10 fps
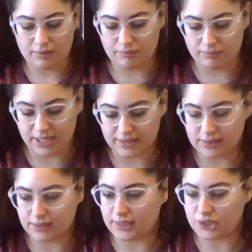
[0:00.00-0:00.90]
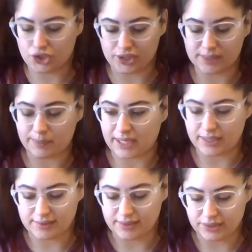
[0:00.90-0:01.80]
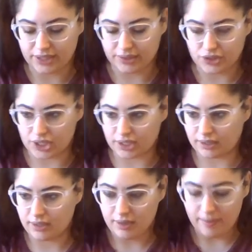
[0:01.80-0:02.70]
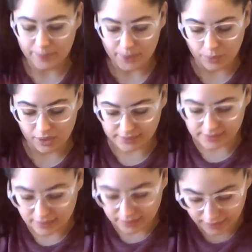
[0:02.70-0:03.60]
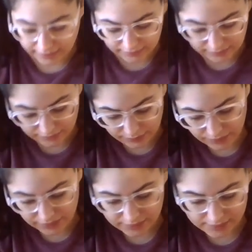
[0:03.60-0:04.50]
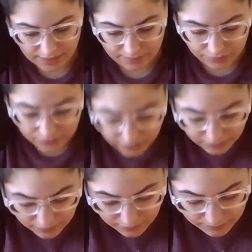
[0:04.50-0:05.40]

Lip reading: I'm guessing that's just because they're touching the walls and not a lot of liquid is able to get